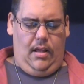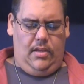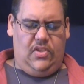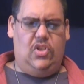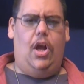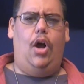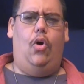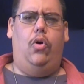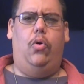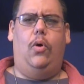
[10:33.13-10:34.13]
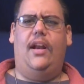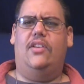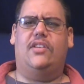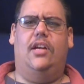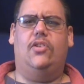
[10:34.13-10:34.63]
So, what
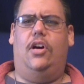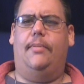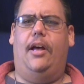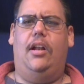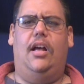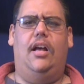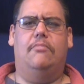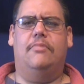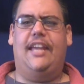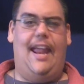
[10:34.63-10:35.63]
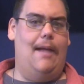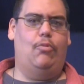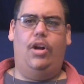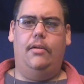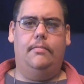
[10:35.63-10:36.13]
else can I talk about?
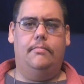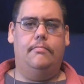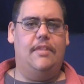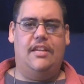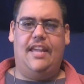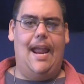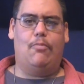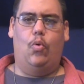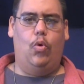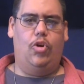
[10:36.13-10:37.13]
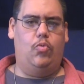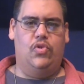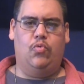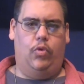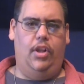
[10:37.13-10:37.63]
Camera. The camera work
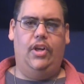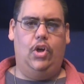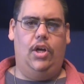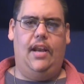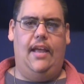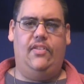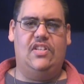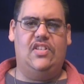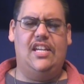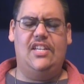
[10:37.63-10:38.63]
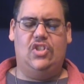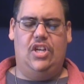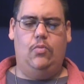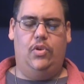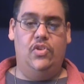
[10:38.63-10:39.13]
was really good, and the
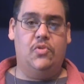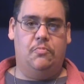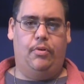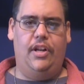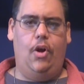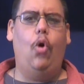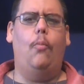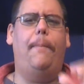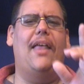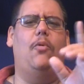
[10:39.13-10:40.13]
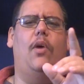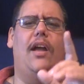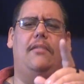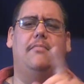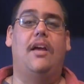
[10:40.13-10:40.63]
CG was pretty... Oh, by the
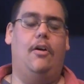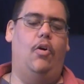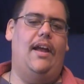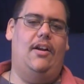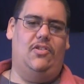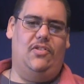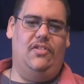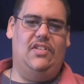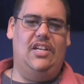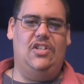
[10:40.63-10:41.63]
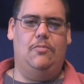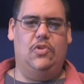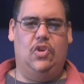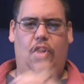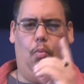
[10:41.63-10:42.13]
way, and also the CG
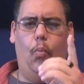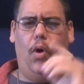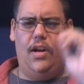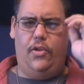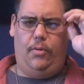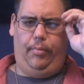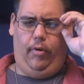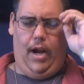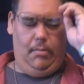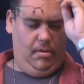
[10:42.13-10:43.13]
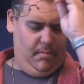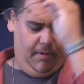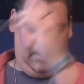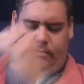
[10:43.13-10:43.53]
was good. One other problem.